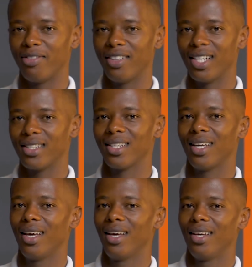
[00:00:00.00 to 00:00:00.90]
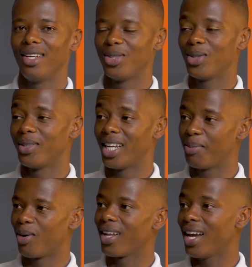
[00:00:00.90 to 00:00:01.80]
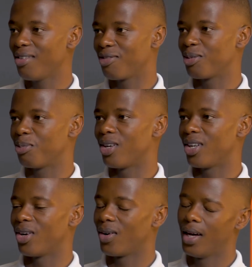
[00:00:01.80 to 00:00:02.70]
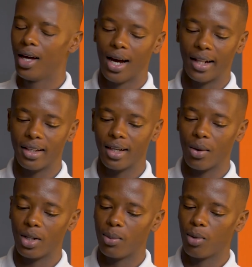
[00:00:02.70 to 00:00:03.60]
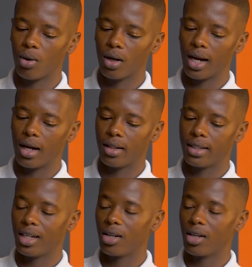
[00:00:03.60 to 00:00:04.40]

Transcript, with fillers: my fingers into netball and football. You know, I think our uh, netball, uh, the